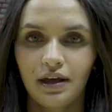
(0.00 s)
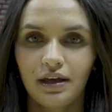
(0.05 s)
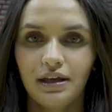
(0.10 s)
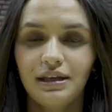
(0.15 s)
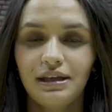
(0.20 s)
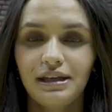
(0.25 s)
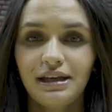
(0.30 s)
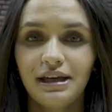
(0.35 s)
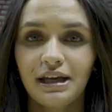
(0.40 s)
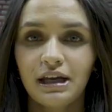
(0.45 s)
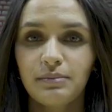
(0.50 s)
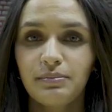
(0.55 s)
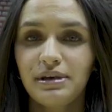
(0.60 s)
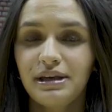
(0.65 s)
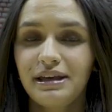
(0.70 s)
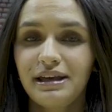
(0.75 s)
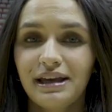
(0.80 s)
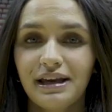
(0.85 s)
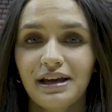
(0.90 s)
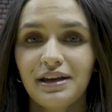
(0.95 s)
Indiana
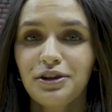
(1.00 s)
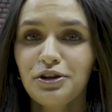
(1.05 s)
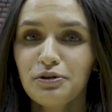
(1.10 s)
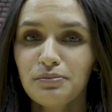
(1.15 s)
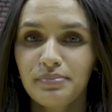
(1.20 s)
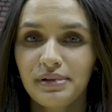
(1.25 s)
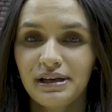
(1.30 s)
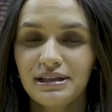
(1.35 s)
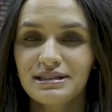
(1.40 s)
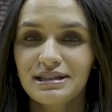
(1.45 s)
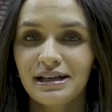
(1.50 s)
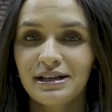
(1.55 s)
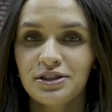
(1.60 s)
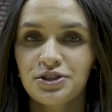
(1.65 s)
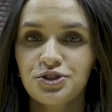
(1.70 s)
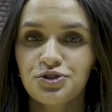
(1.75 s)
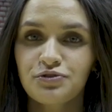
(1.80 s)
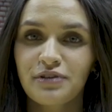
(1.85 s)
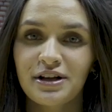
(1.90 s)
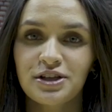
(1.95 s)
began their Big
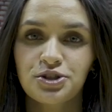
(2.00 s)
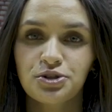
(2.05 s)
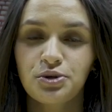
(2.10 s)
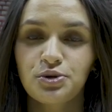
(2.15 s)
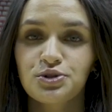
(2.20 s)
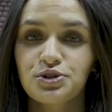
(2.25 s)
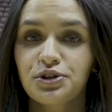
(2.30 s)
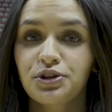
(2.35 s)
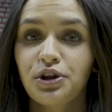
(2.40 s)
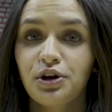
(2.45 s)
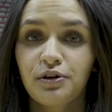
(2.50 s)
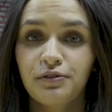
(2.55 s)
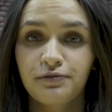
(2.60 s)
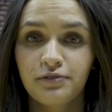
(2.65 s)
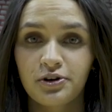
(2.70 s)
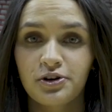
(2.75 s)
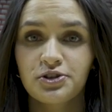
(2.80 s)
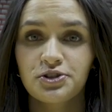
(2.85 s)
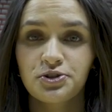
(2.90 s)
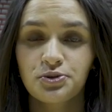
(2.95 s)
Ten stretch losing their
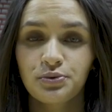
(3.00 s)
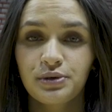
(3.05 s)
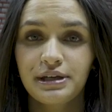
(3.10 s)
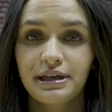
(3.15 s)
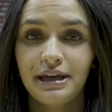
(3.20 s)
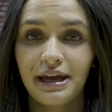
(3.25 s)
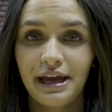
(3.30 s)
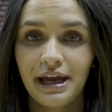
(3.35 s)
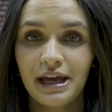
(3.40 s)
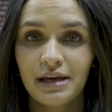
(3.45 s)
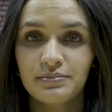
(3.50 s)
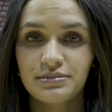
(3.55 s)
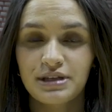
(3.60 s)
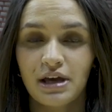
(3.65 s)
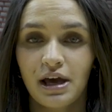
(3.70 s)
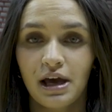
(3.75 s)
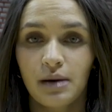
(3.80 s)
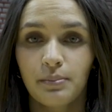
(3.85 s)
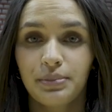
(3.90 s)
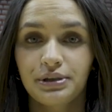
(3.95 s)
first three
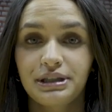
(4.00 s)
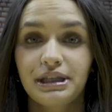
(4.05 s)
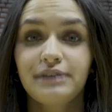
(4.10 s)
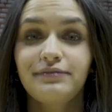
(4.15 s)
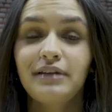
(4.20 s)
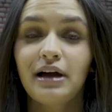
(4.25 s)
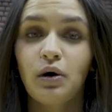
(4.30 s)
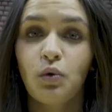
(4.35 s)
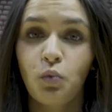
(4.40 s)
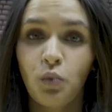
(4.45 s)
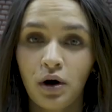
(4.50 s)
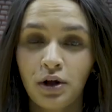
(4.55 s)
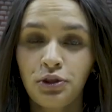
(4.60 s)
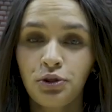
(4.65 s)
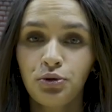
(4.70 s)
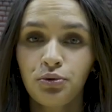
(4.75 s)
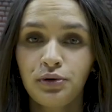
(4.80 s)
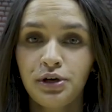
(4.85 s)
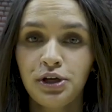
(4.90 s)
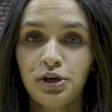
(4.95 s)
games, but they've now
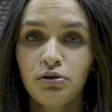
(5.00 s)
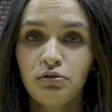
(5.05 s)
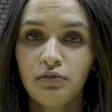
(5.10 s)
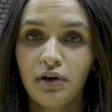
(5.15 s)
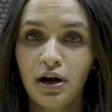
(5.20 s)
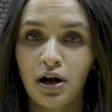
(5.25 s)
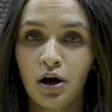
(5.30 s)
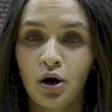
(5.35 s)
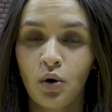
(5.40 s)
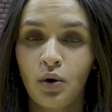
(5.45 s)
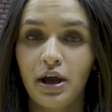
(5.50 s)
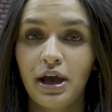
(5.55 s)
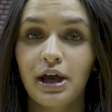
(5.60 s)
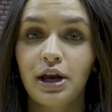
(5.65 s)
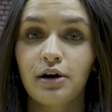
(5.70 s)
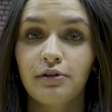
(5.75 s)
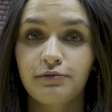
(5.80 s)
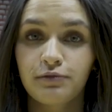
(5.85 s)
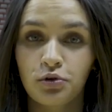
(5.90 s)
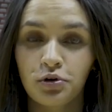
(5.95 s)
won three in a row
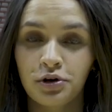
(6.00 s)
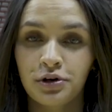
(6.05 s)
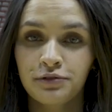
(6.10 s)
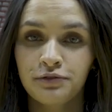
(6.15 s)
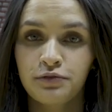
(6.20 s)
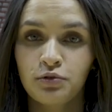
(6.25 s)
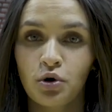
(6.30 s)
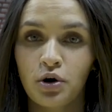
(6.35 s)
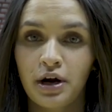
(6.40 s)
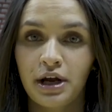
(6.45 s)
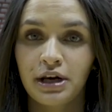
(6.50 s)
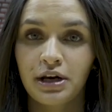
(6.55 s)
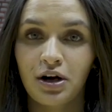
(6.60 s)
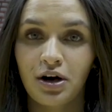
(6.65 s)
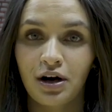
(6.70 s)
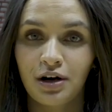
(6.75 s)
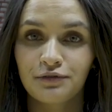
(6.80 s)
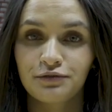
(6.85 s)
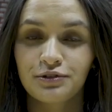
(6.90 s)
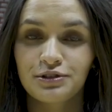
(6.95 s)
and are four and four in
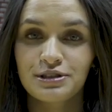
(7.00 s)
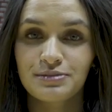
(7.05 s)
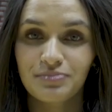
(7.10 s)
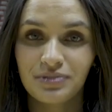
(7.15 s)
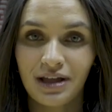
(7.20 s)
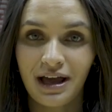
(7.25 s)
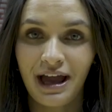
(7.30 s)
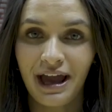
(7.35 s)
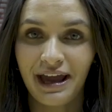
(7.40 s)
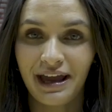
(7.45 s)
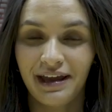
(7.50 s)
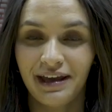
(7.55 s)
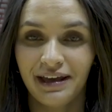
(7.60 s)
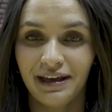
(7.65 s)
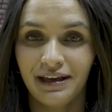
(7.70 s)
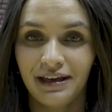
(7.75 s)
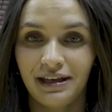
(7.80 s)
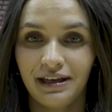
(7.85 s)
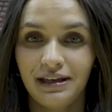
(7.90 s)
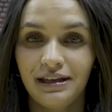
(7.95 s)
conference play.
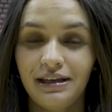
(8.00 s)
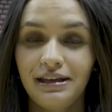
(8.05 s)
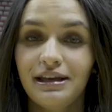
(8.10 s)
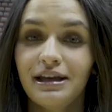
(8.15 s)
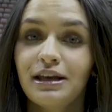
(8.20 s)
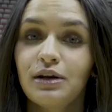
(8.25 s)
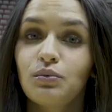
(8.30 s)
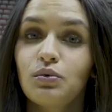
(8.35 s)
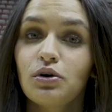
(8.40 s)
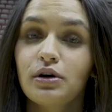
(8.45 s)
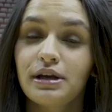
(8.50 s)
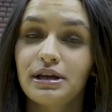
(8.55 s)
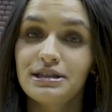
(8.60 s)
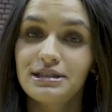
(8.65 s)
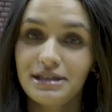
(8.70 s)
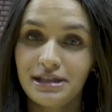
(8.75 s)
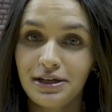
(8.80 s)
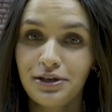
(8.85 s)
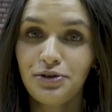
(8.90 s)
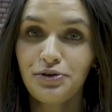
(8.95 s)
Indiana will
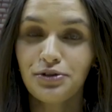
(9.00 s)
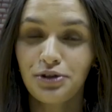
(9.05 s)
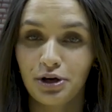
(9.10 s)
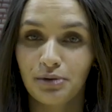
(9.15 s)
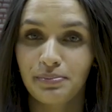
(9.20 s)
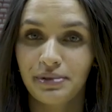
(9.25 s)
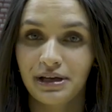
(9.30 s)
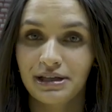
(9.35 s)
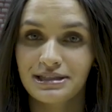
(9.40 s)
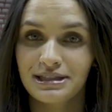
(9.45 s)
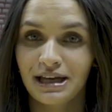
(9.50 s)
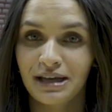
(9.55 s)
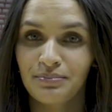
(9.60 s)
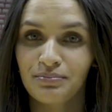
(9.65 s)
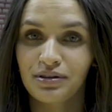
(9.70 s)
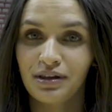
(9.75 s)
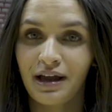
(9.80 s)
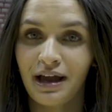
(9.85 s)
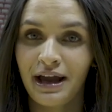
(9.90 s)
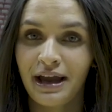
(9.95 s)
continue their Big
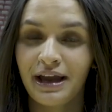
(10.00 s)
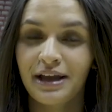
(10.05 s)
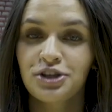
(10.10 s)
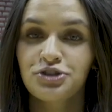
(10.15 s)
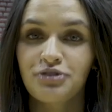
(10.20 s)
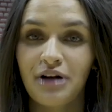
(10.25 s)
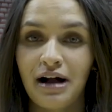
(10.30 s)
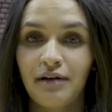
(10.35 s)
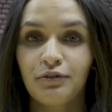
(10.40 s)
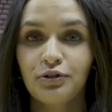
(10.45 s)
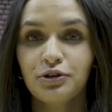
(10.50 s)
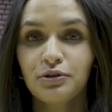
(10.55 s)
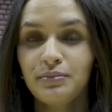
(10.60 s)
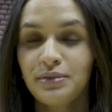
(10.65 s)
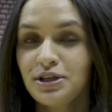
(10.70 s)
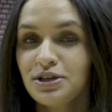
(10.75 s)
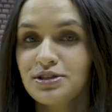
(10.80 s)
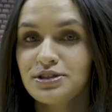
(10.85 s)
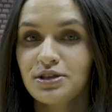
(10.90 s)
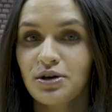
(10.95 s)
Ten play and travel to
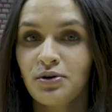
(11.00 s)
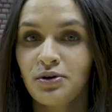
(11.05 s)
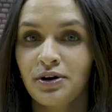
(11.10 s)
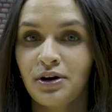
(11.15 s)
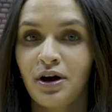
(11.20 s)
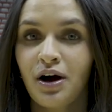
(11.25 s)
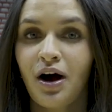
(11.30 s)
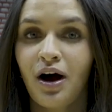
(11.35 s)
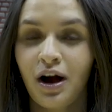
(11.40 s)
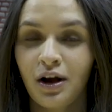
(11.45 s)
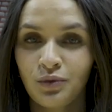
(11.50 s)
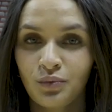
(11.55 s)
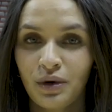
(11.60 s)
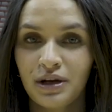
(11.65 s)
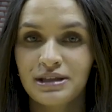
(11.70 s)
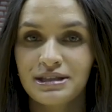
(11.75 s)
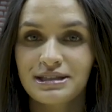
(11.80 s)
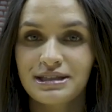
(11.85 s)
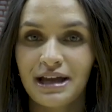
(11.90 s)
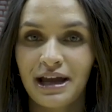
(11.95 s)
Minnesota on
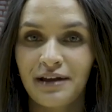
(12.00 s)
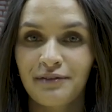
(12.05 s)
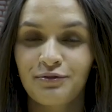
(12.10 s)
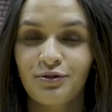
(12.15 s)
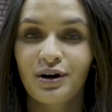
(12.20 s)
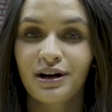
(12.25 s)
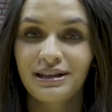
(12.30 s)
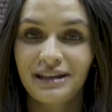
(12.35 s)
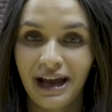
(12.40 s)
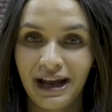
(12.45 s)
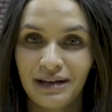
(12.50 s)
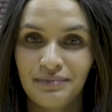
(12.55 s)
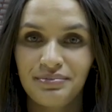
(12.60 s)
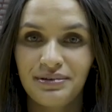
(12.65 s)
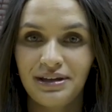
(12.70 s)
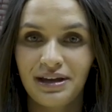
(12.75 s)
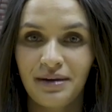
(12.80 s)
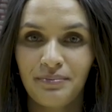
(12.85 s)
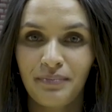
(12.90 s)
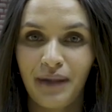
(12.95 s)
Wednesday for a 9
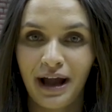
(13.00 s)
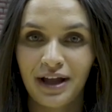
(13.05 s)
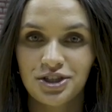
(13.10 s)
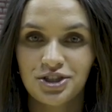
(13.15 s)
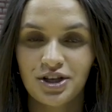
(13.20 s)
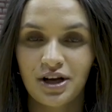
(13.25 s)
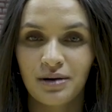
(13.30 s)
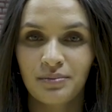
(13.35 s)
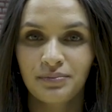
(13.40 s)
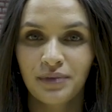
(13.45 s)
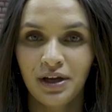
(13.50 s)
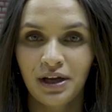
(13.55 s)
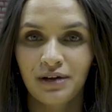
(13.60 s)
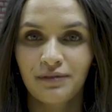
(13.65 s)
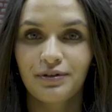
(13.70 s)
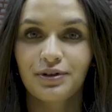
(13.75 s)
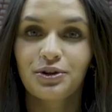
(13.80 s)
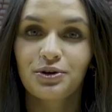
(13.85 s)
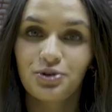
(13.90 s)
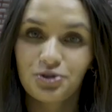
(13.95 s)
p.m. matchup.
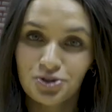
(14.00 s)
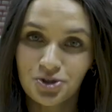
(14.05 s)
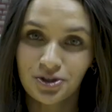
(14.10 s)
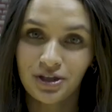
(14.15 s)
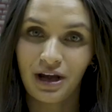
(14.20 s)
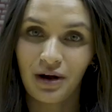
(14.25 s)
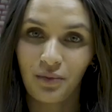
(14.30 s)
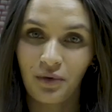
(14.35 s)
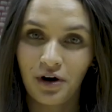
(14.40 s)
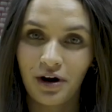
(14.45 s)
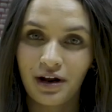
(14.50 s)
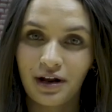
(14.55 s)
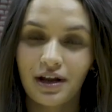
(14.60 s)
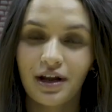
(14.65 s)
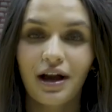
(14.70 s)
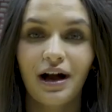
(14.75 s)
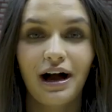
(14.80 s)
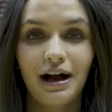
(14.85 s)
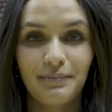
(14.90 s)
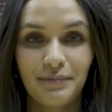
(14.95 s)
For the Hoosier Network,
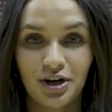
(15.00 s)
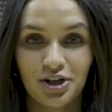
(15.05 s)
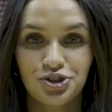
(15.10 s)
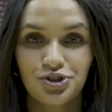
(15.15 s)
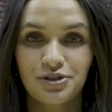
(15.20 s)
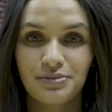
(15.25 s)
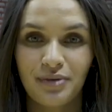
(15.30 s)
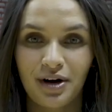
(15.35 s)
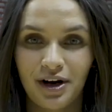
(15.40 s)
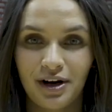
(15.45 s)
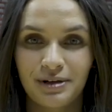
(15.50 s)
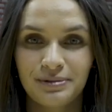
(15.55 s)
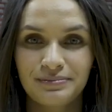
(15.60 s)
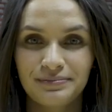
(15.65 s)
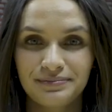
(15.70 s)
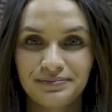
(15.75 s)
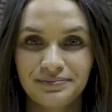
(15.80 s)
I'm Audrey Marr.